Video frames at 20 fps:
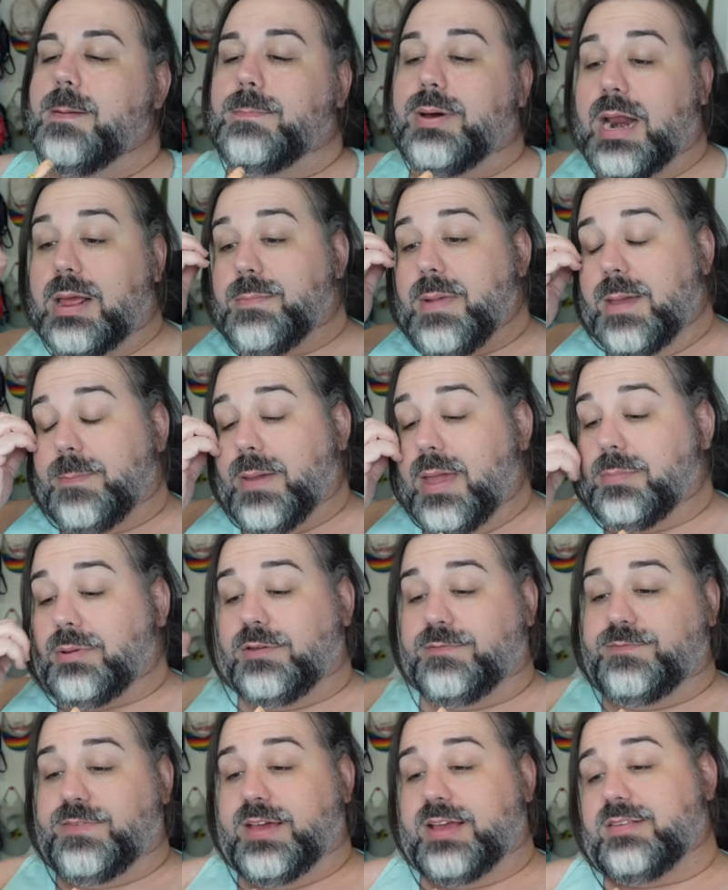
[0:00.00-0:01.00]
but I might be able
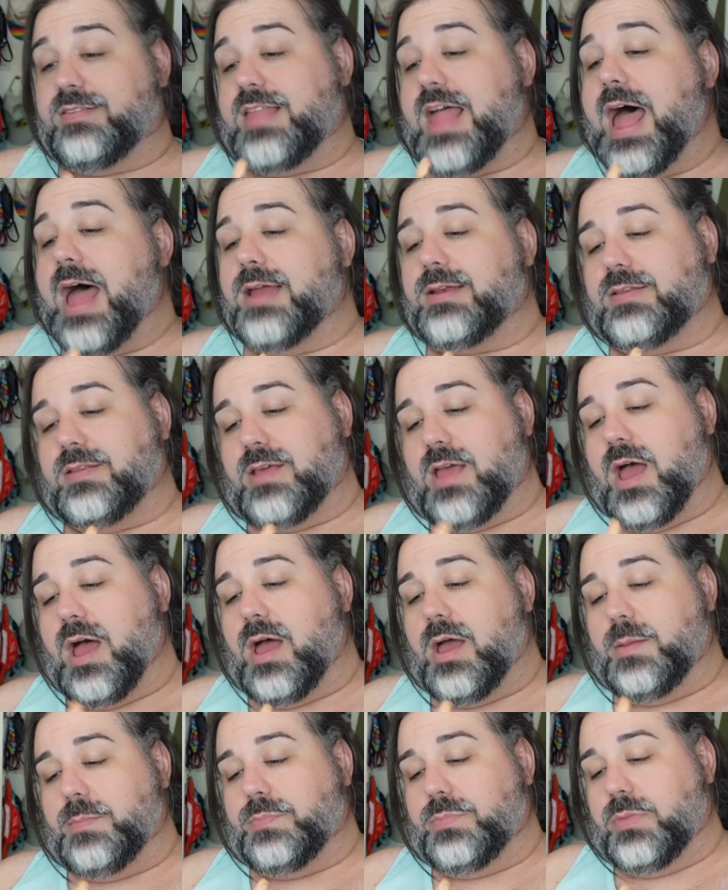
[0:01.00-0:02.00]
to fix that.
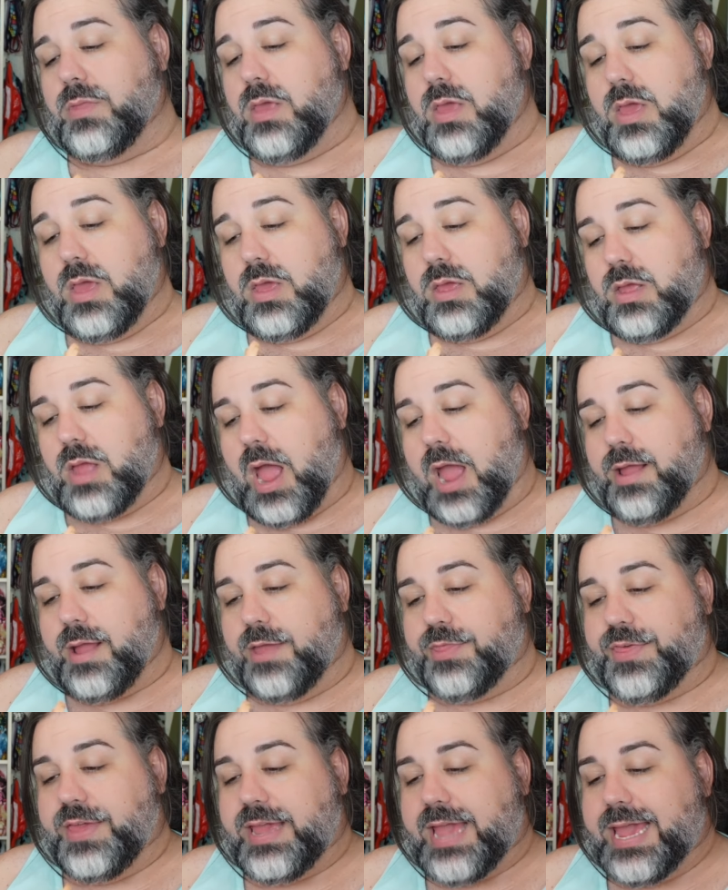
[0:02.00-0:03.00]
Um, I,
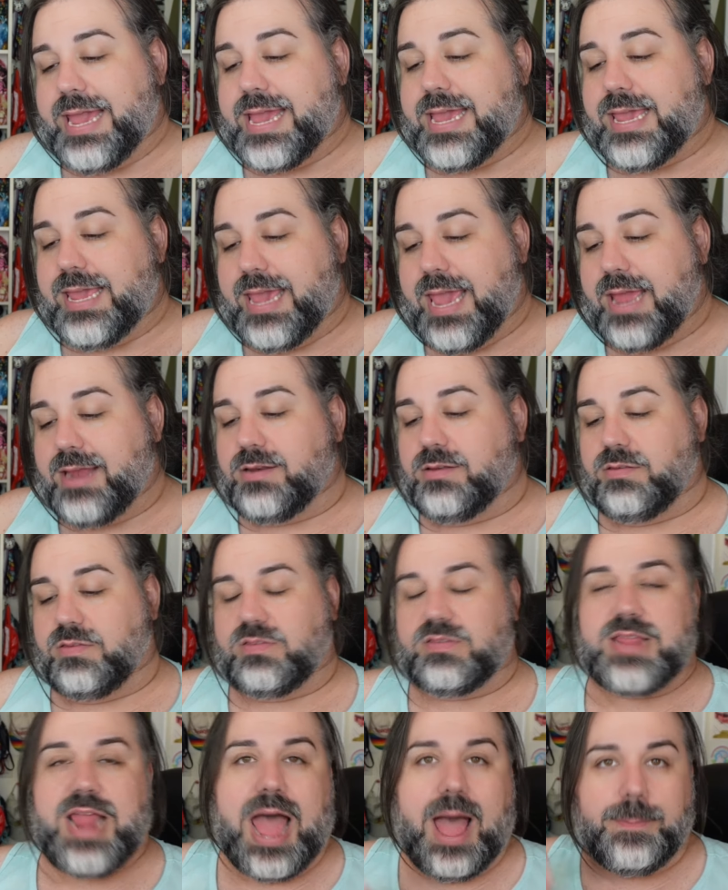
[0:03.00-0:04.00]
I, think I can get
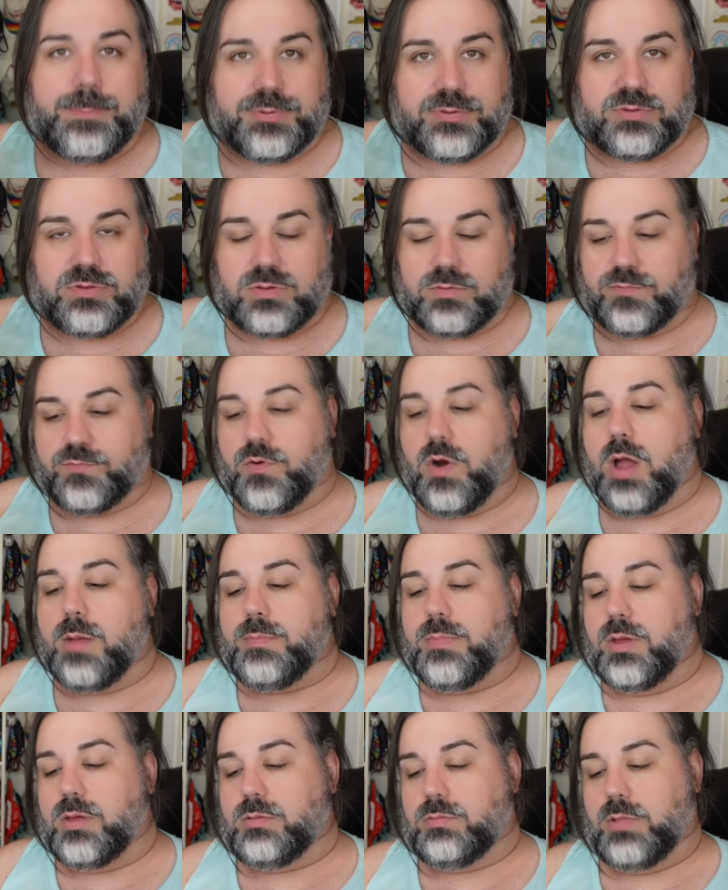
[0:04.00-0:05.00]
snaps
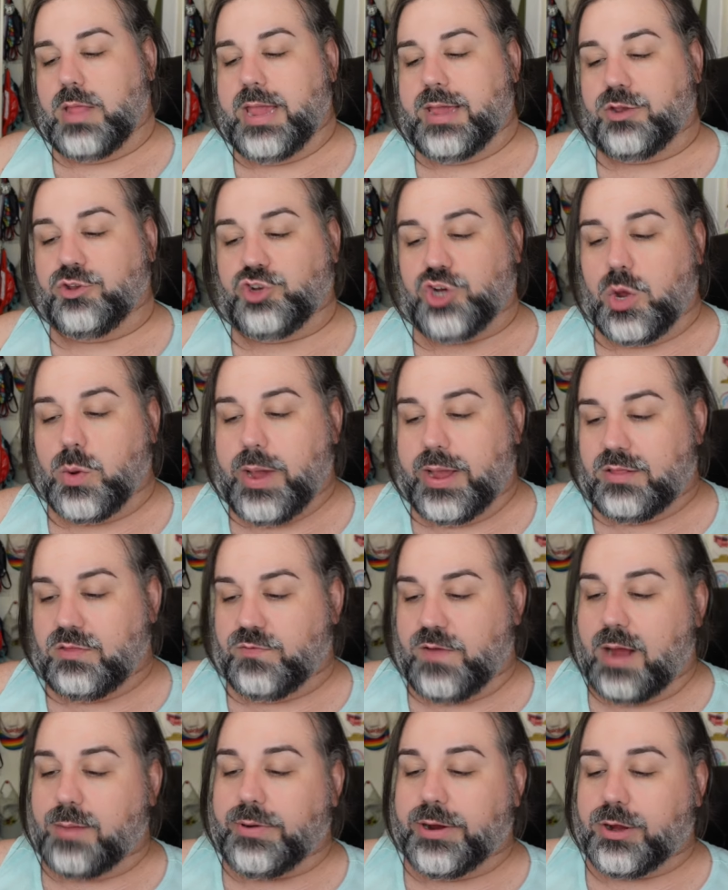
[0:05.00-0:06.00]
from like
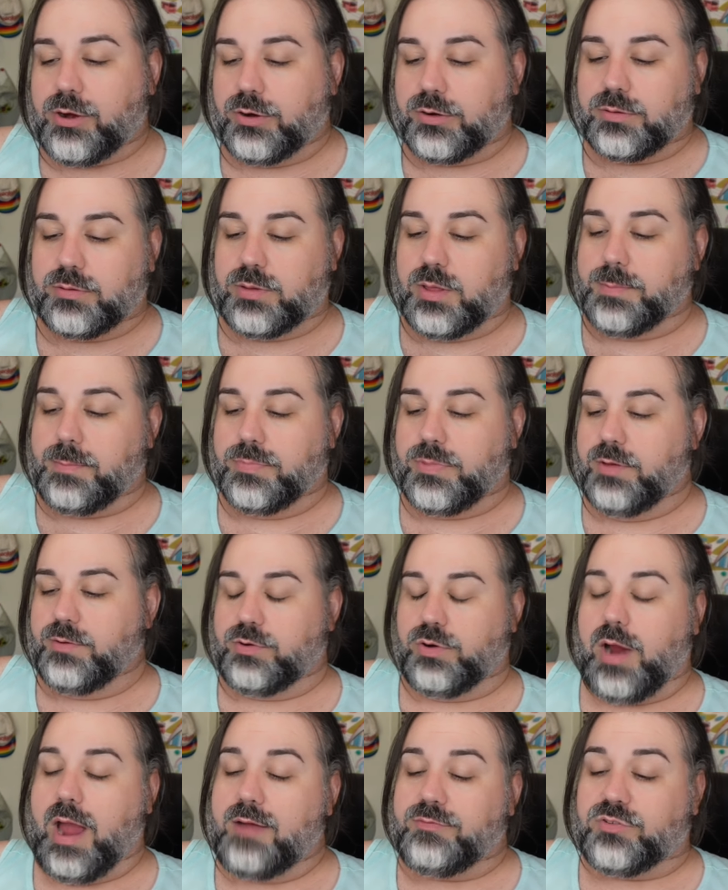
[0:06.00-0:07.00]
Jo-Ann's fabric or the, the
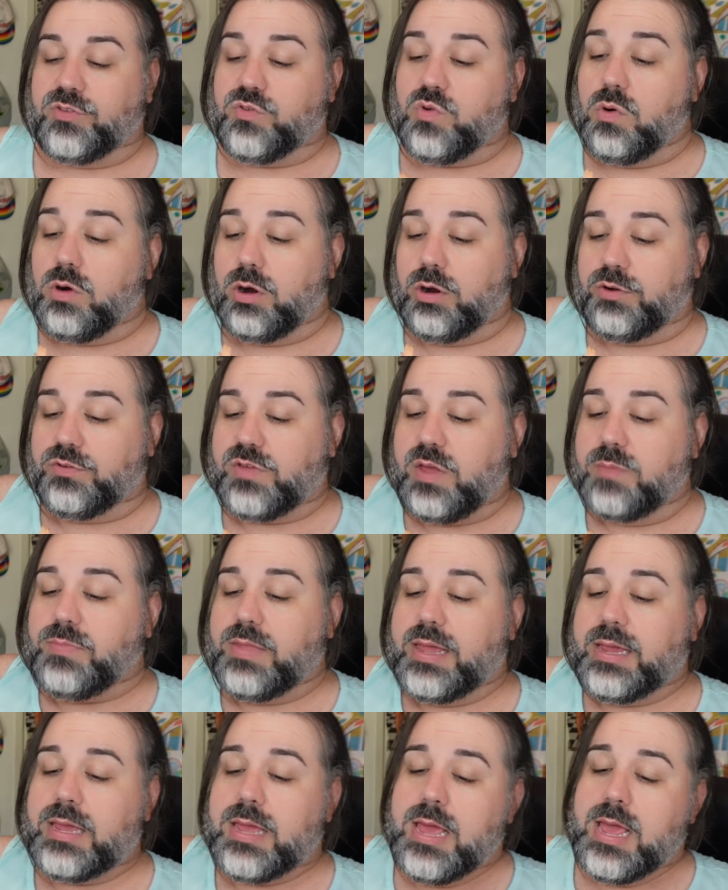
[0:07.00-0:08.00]
craft store or
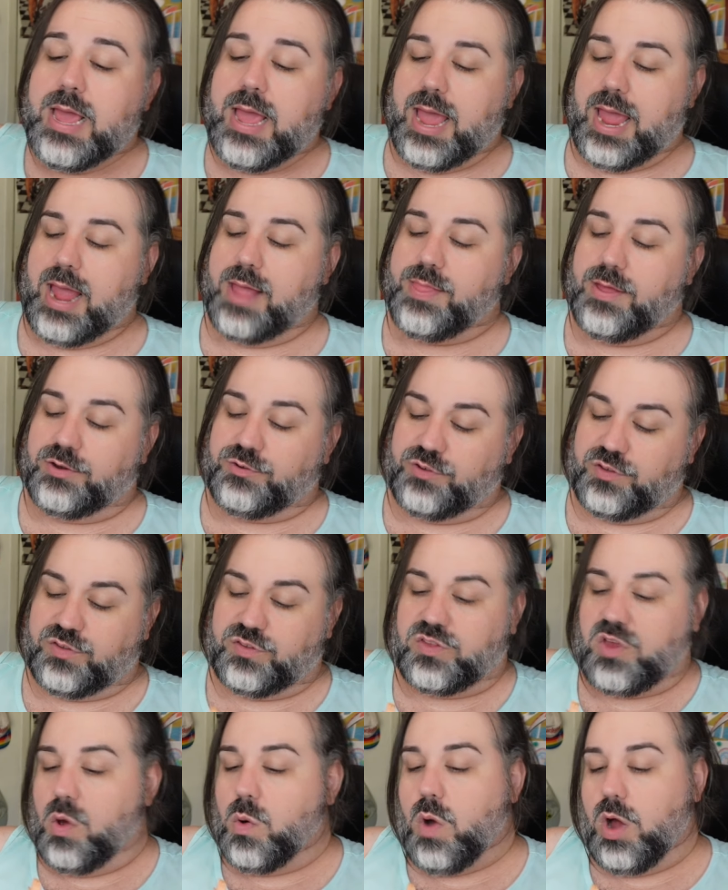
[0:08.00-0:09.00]
something, and then just
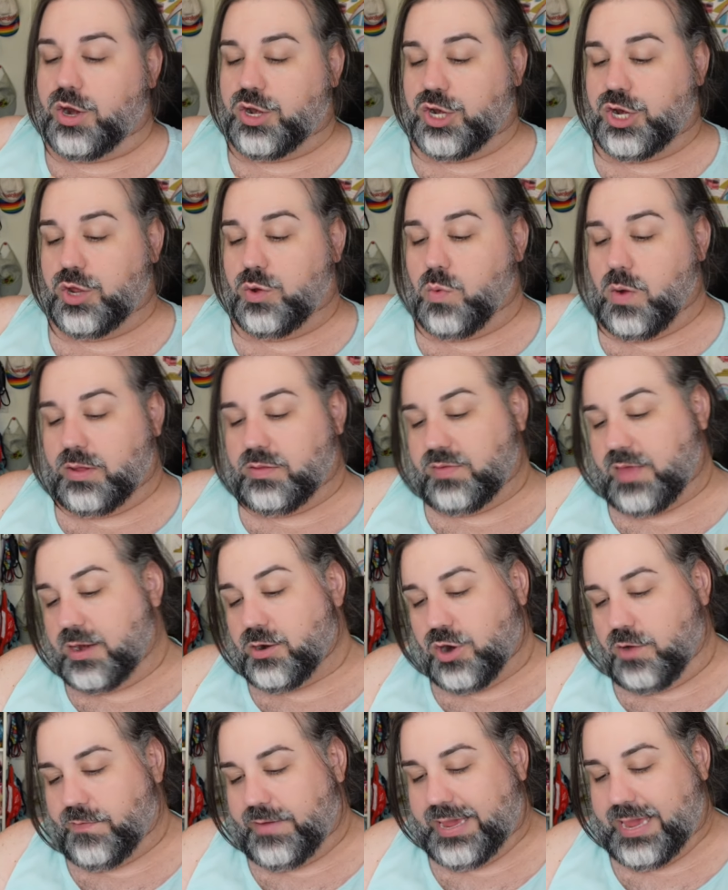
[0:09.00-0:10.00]
sew on new ones. I
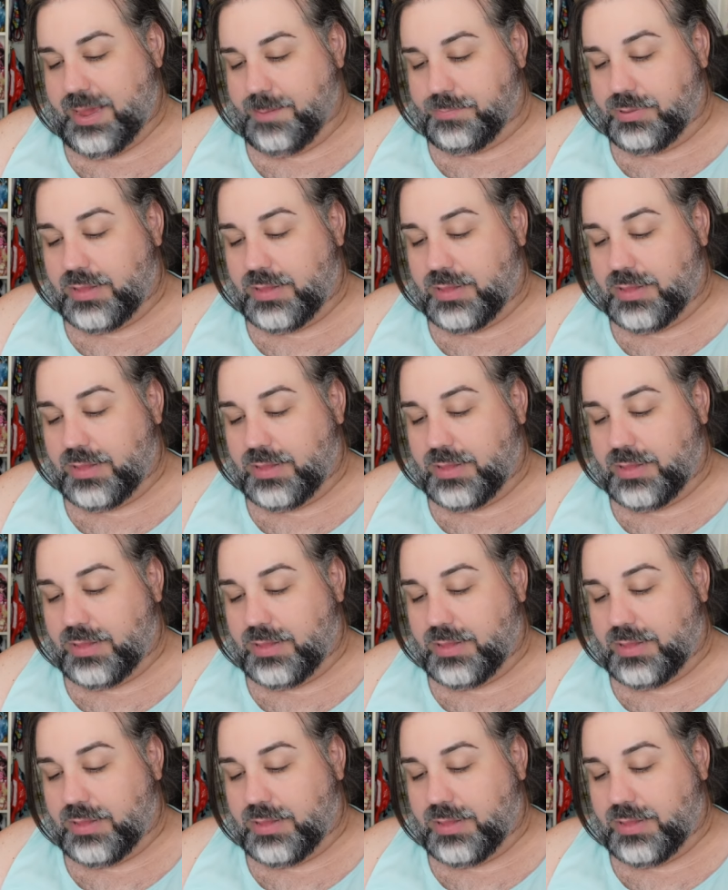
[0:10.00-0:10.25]
don't know if I can get